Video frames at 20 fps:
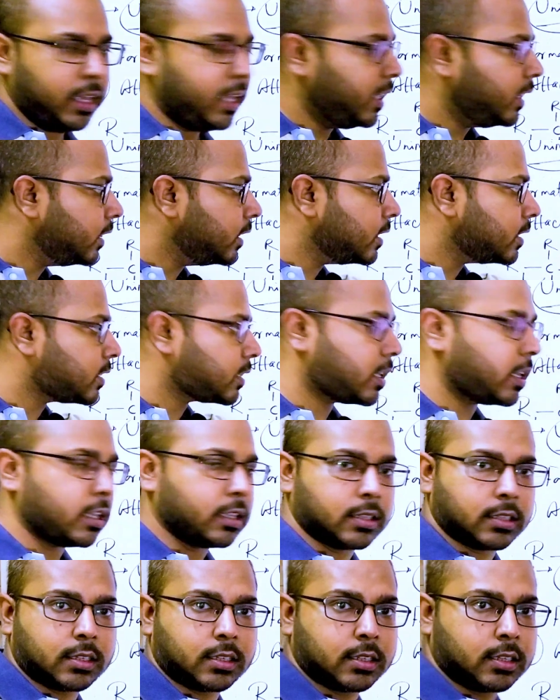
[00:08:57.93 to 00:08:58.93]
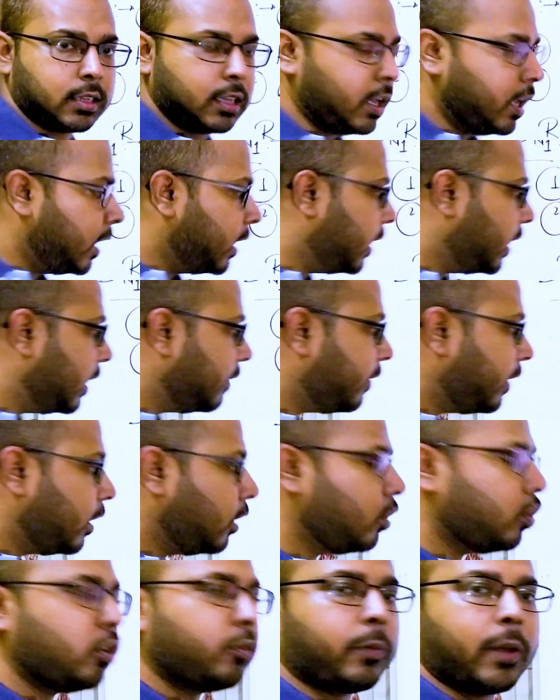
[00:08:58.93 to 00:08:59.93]
in this case, leaving
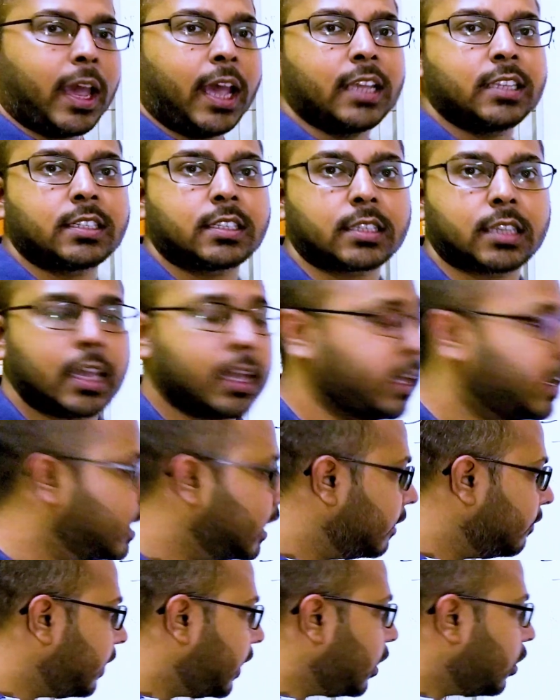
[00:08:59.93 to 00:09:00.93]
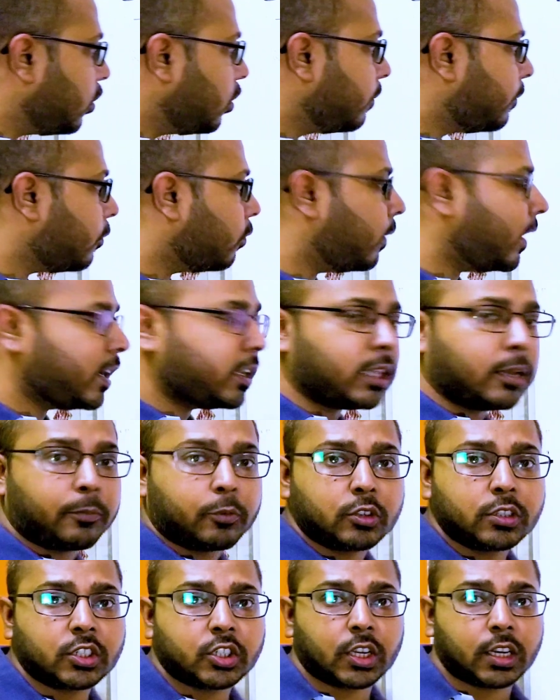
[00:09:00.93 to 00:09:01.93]
group where the
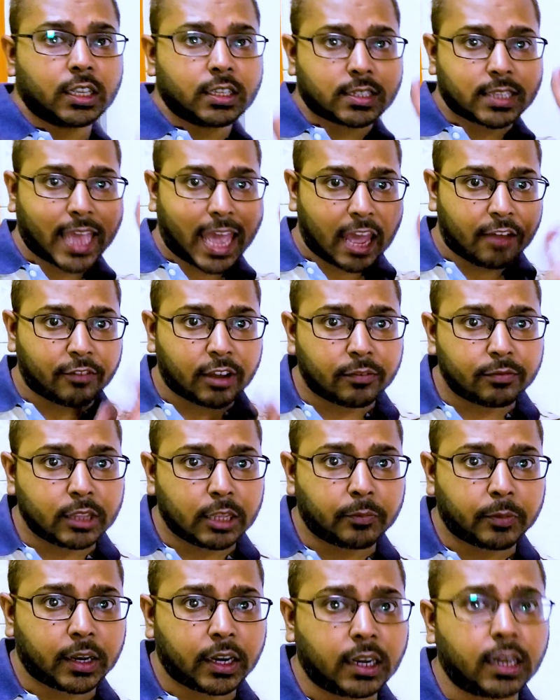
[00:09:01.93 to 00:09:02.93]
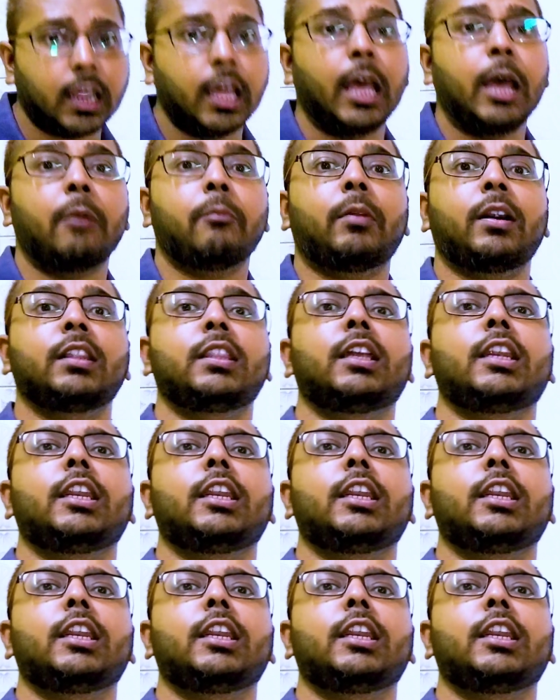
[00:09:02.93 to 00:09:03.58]
position is above the plane, but the